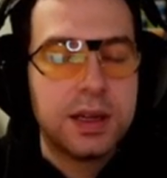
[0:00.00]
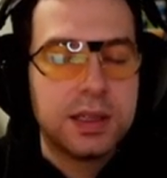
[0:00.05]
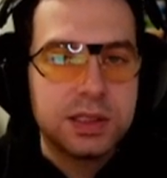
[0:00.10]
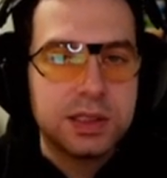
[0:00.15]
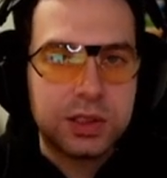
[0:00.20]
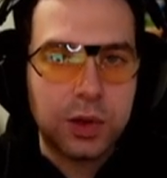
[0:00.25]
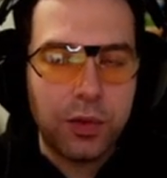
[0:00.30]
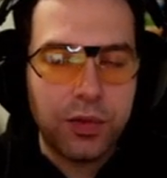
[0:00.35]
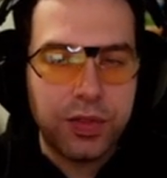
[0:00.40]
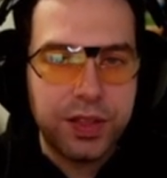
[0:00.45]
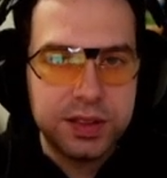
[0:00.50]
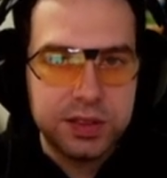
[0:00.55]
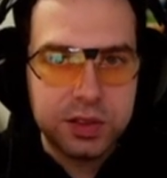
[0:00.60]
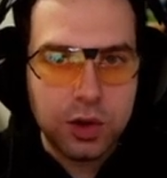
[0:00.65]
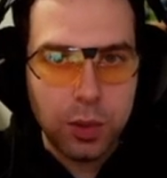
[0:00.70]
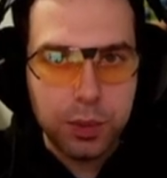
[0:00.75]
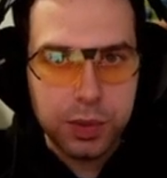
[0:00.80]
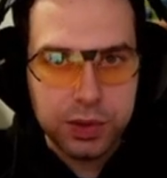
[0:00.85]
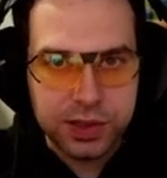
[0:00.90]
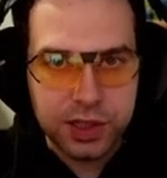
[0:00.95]
So this
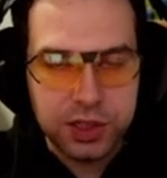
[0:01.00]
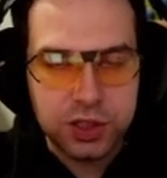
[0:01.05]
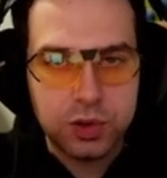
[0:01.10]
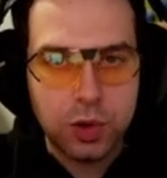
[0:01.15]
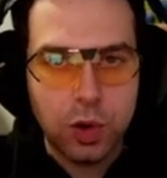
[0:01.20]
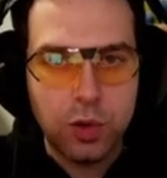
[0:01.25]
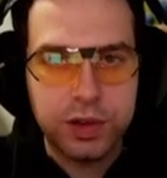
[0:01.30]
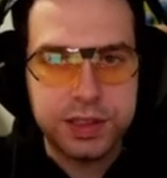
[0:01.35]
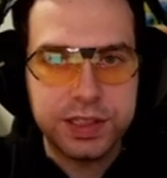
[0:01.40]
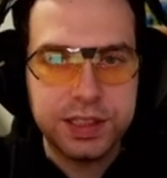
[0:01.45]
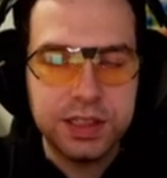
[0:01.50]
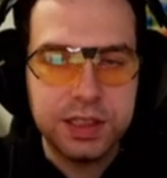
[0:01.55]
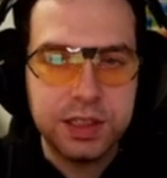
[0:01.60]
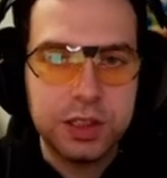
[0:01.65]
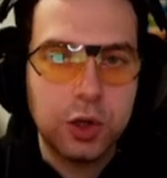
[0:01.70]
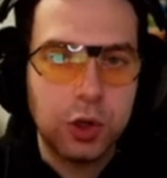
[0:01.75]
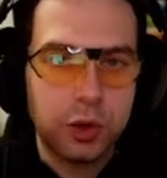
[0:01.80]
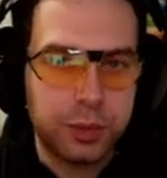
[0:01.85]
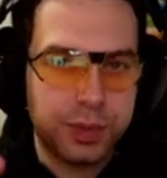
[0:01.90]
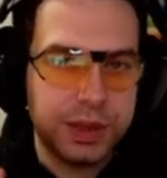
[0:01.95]
composition over here
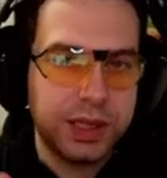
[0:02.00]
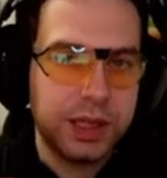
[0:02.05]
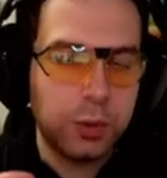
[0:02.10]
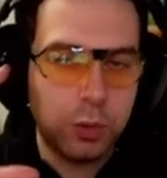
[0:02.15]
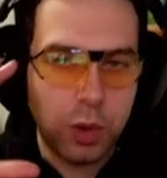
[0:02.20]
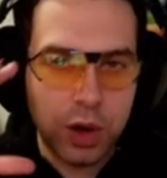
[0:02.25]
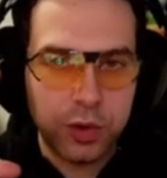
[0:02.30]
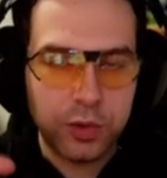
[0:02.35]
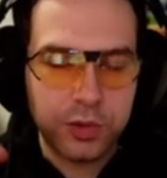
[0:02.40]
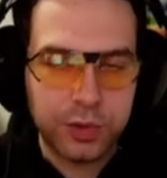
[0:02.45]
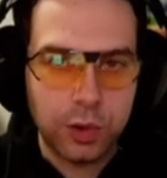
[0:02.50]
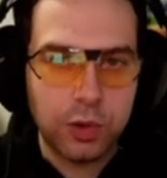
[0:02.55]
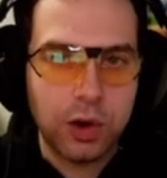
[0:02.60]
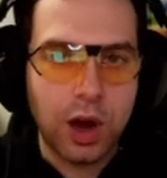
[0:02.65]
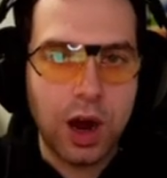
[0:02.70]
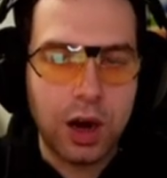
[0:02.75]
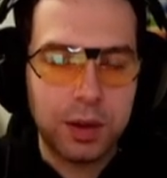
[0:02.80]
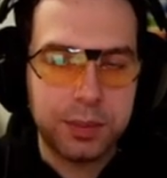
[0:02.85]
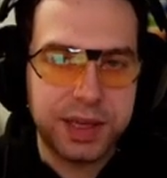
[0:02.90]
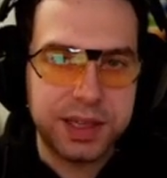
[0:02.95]
could be one of your
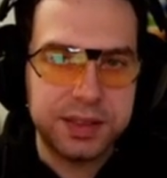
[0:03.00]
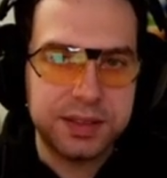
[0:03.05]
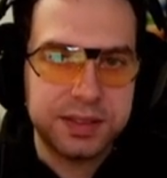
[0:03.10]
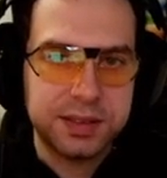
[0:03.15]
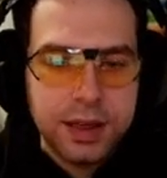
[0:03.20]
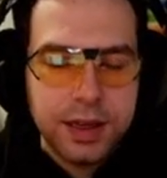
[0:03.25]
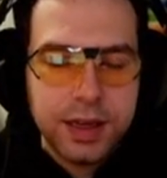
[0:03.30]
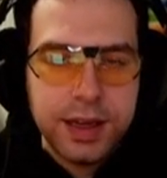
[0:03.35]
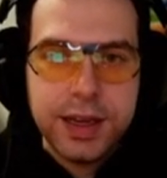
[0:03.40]
armies.